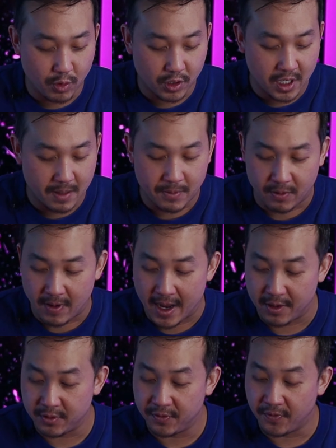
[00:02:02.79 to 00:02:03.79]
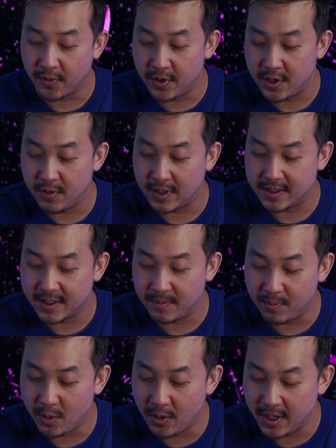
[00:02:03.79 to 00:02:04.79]
will come around for you at
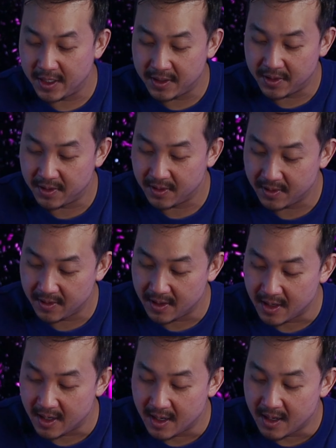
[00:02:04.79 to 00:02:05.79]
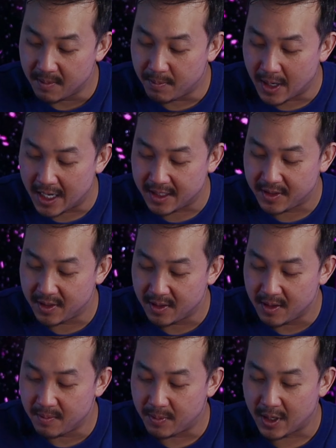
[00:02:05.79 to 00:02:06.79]
some point, but
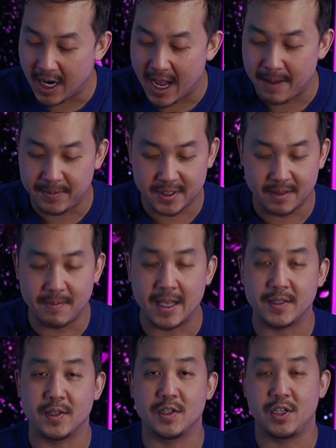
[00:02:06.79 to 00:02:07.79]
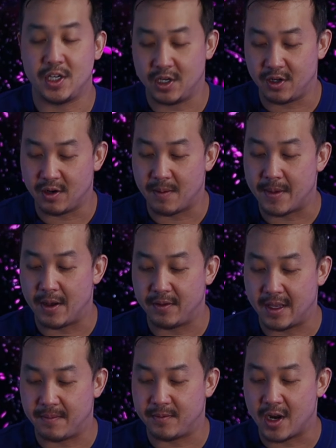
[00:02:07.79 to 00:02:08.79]
perhaps the message here
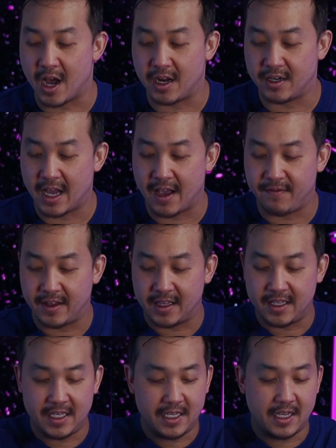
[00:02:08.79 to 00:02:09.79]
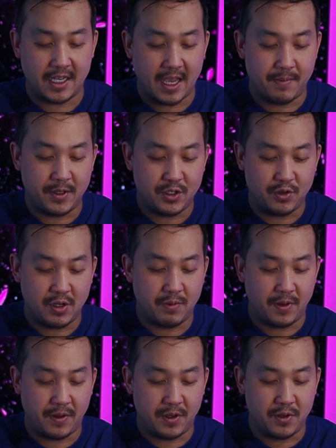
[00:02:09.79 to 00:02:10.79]
about them not having the chemistry
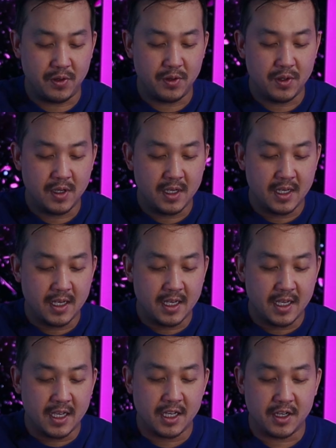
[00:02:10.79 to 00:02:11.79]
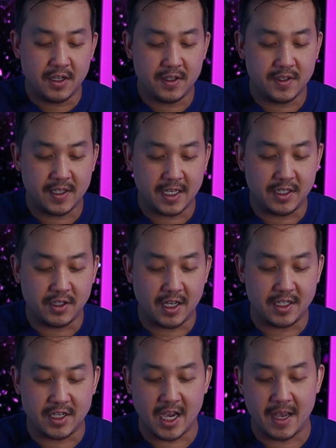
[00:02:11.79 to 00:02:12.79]
with you could signal
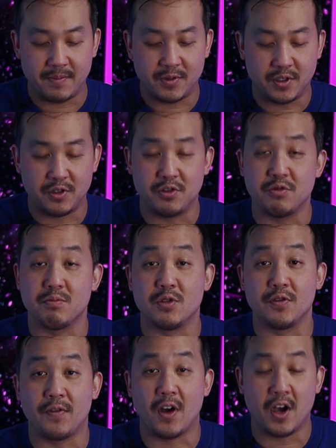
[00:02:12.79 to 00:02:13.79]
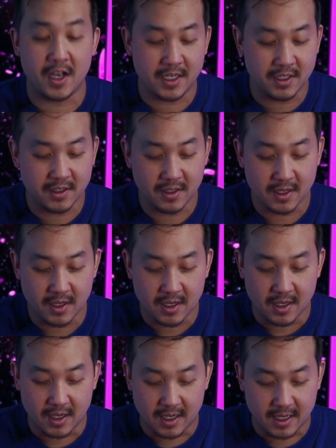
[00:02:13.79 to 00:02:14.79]
a time to move on.
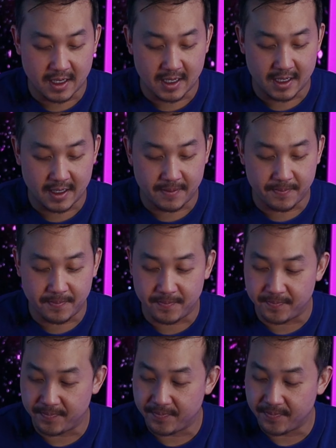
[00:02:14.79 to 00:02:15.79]
Um,